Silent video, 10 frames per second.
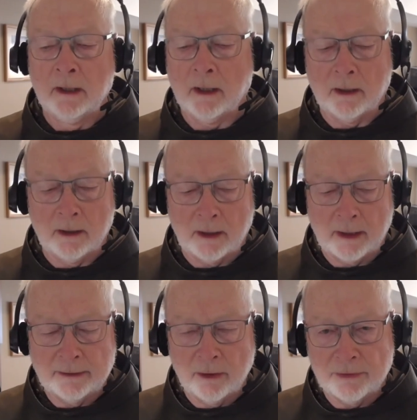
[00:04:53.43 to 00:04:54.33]

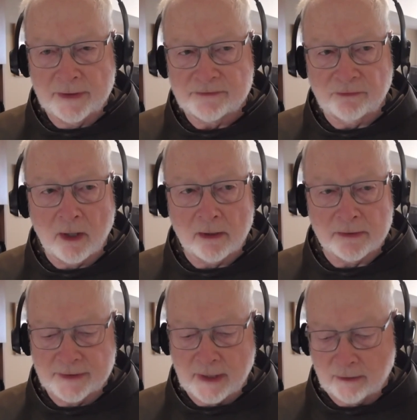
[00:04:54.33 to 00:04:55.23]
I know these
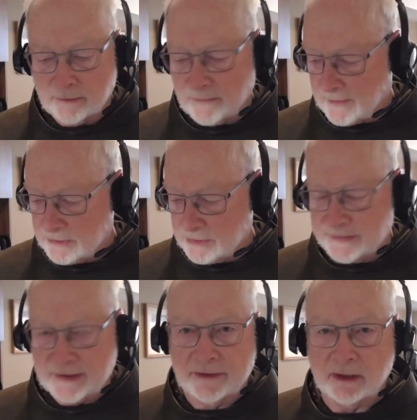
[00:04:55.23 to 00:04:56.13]
friars, and I don't know if I
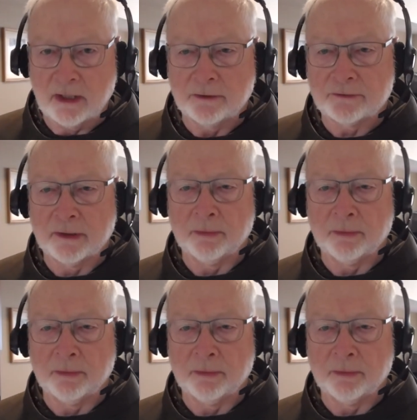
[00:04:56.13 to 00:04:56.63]
should say the country,